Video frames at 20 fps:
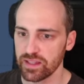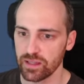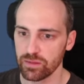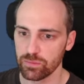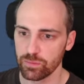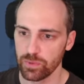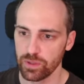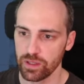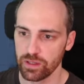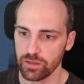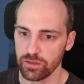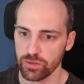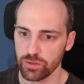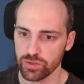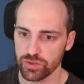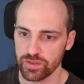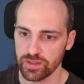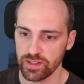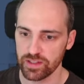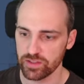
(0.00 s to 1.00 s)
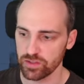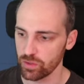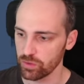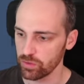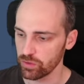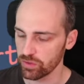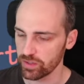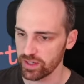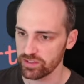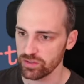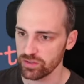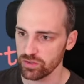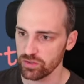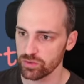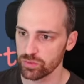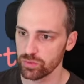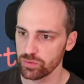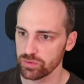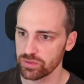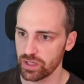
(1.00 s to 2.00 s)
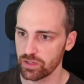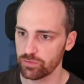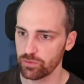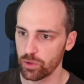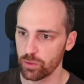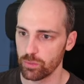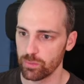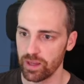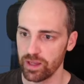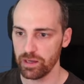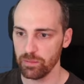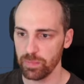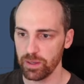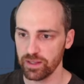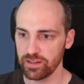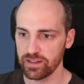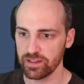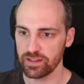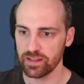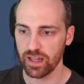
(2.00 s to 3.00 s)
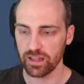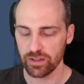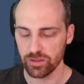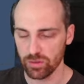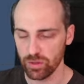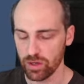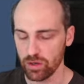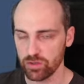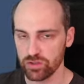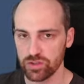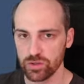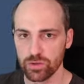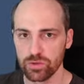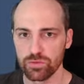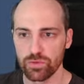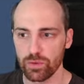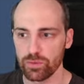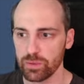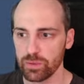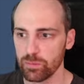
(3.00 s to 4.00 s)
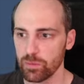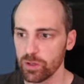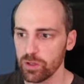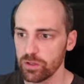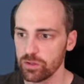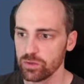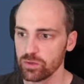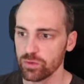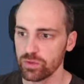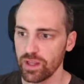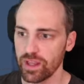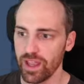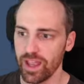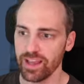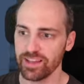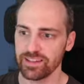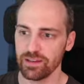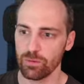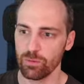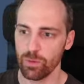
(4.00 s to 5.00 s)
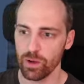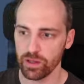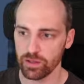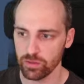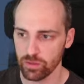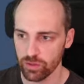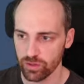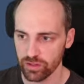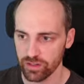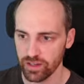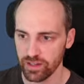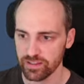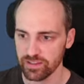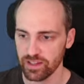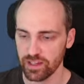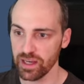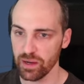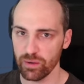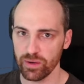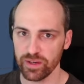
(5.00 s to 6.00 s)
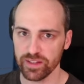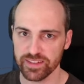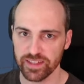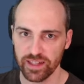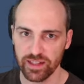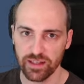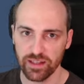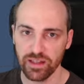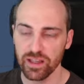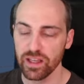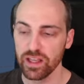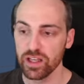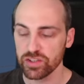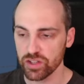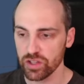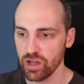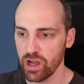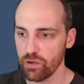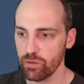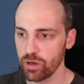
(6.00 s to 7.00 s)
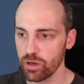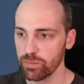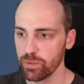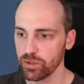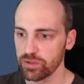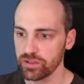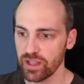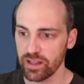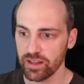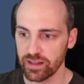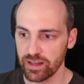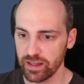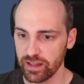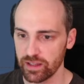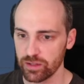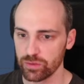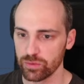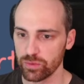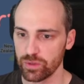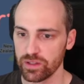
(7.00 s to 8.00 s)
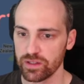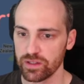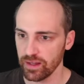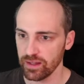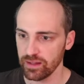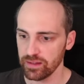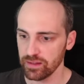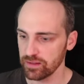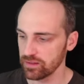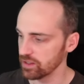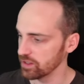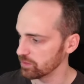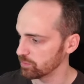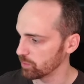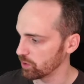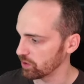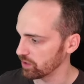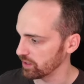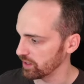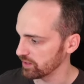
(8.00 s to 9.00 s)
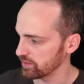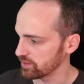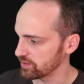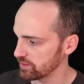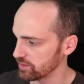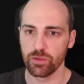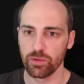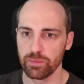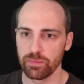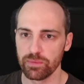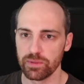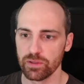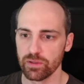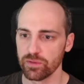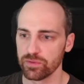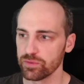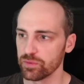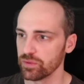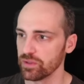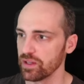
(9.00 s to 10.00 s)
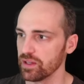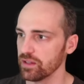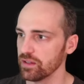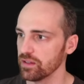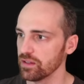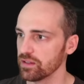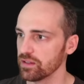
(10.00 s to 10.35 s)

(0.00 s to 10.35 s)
that will use these known locations to transform any predicted latitude and longitude from the model to the x and y coordinates in our screen, so our bot can click into And this is more or less the overview of today.